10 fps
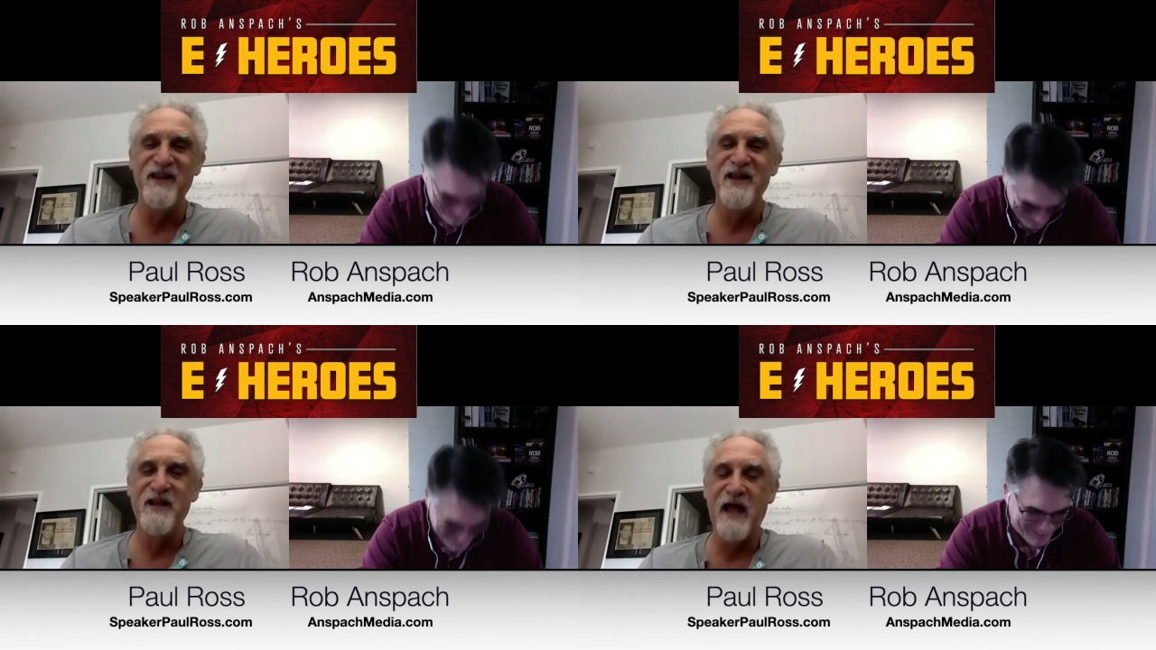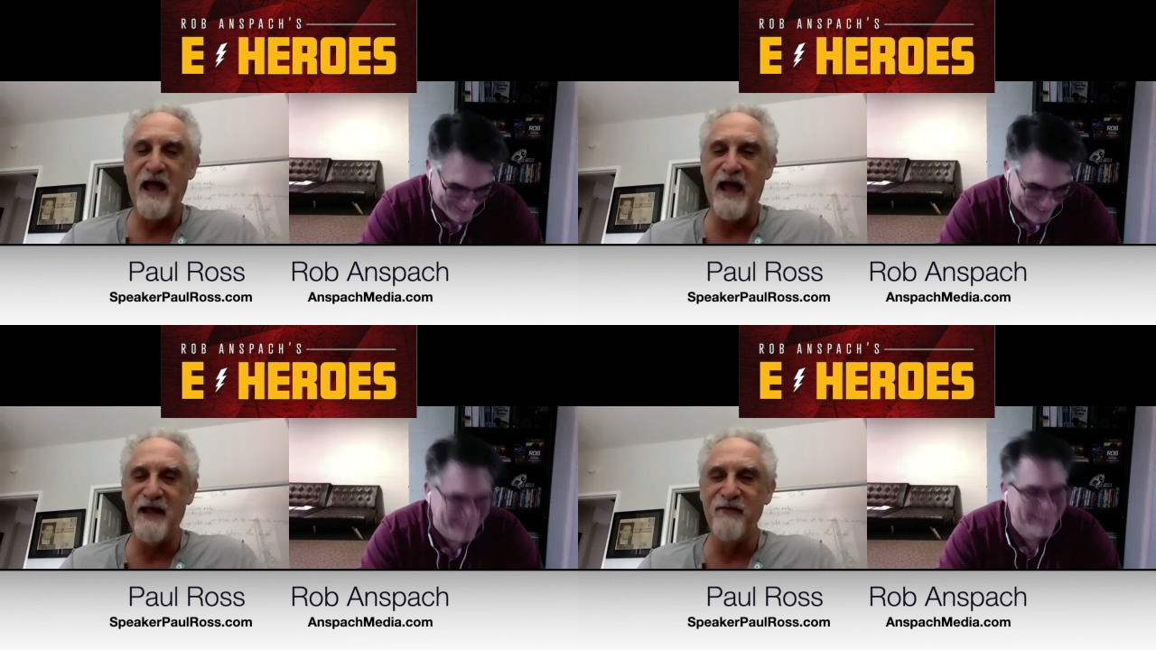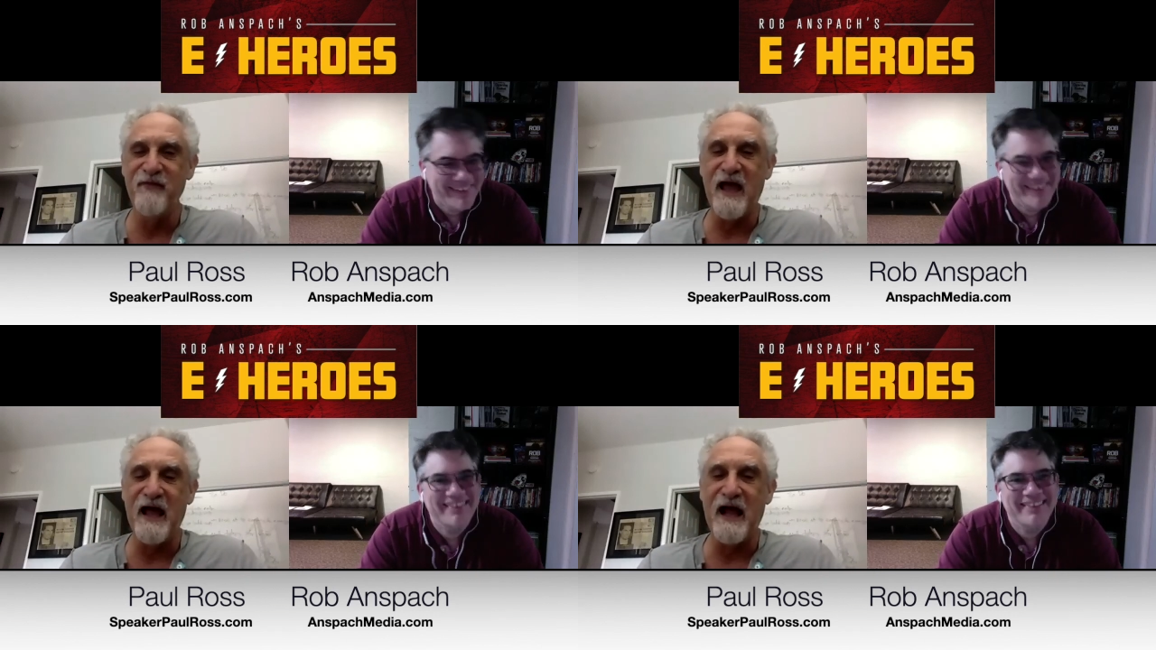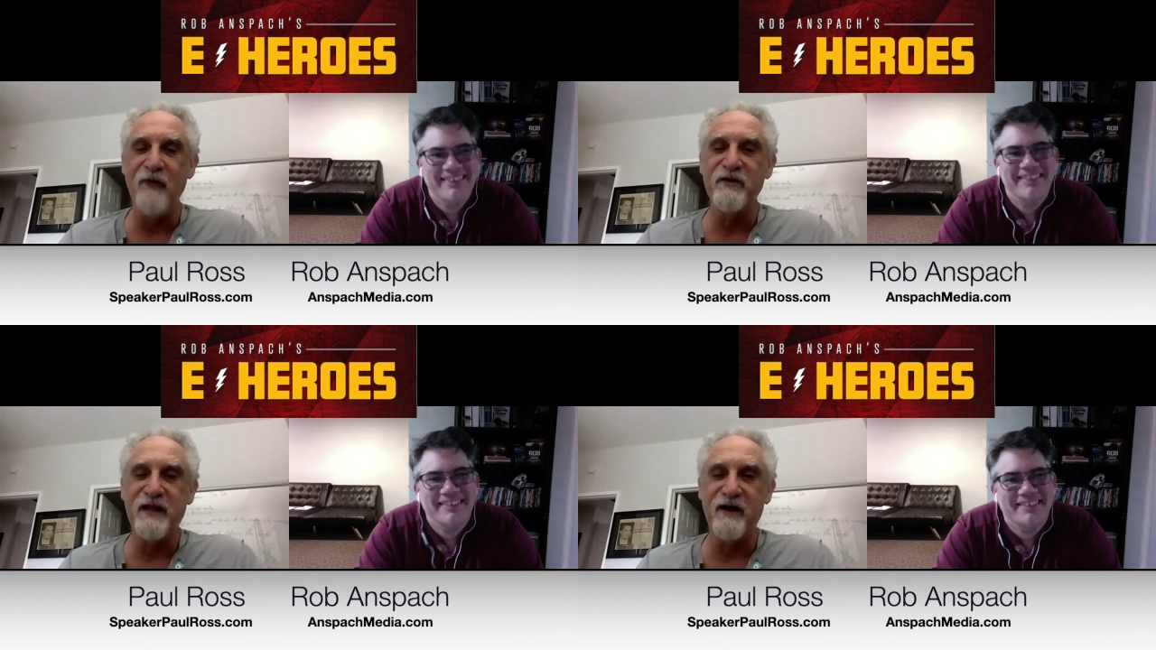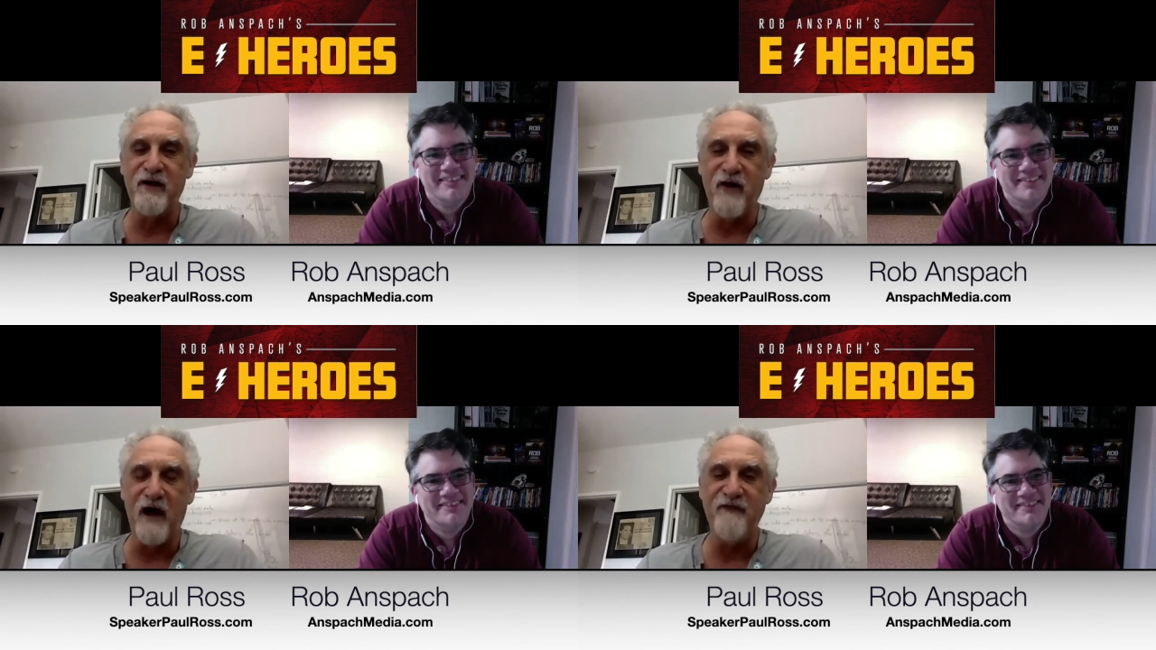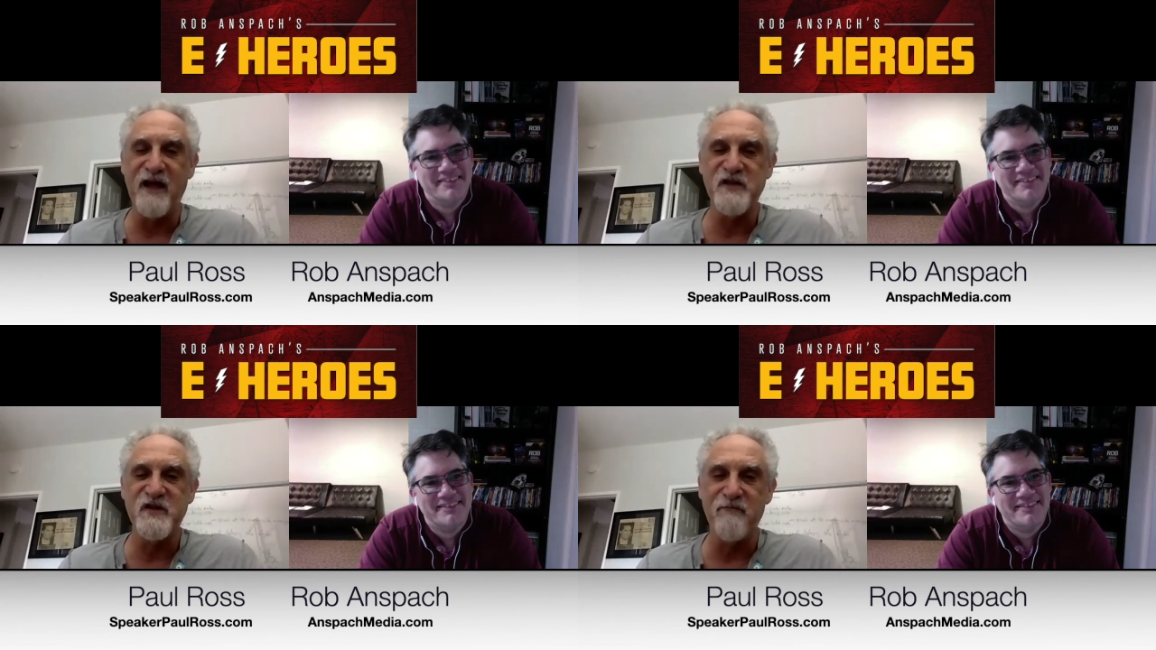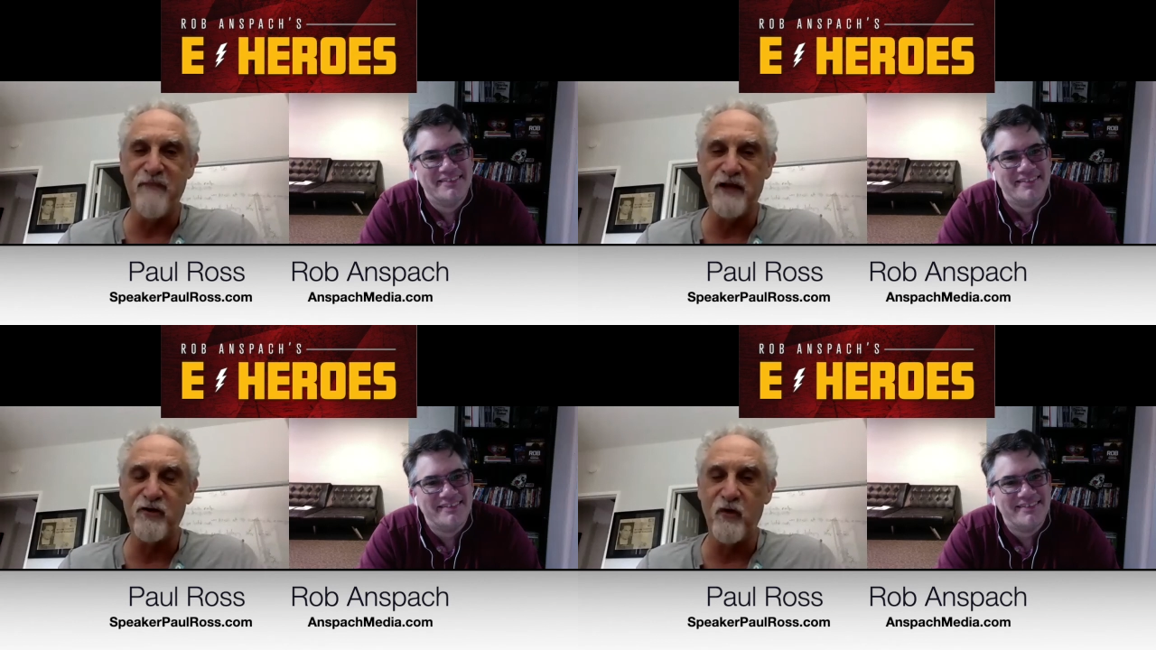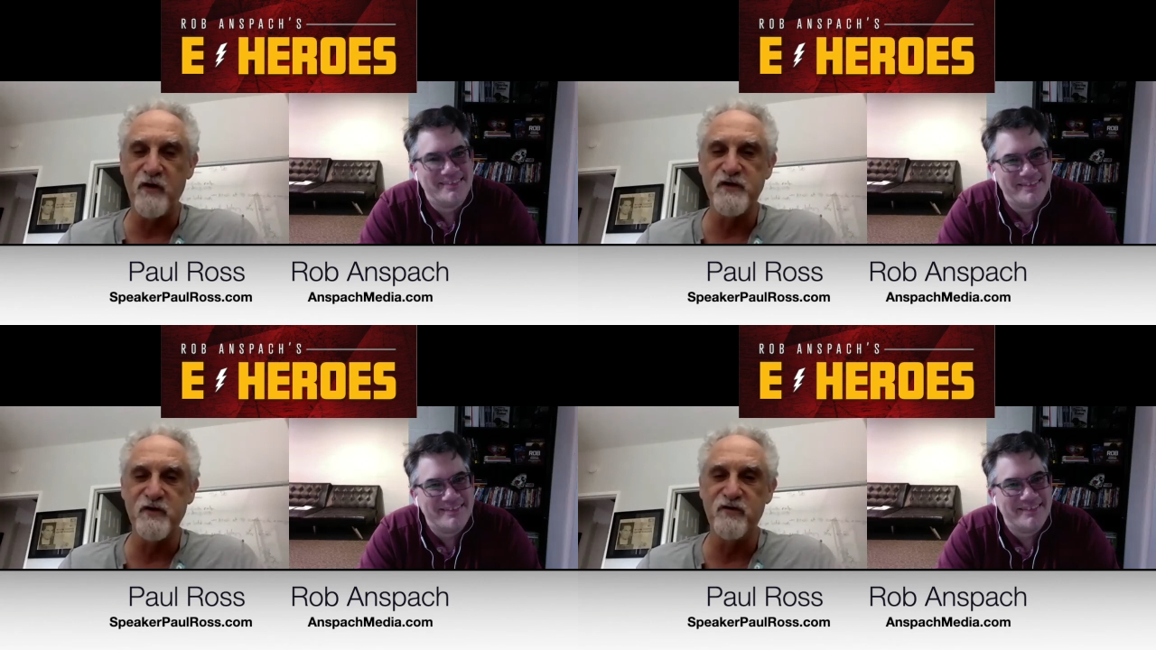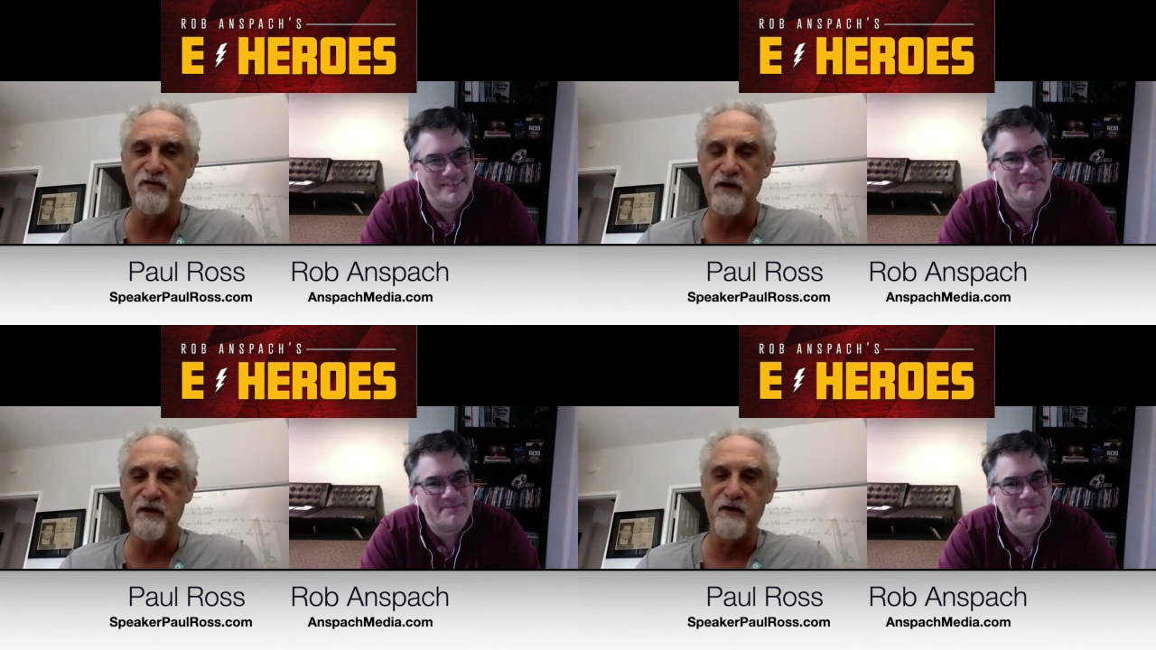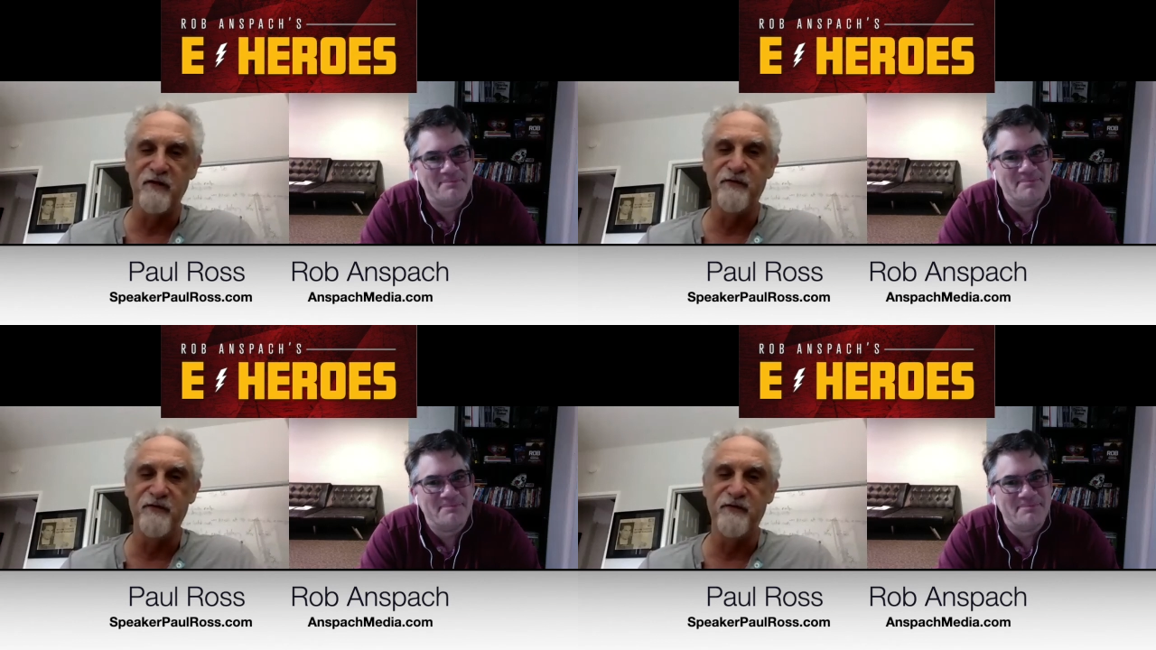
Speaker 1: And, and, I will tell you, I've had some mentors who do a little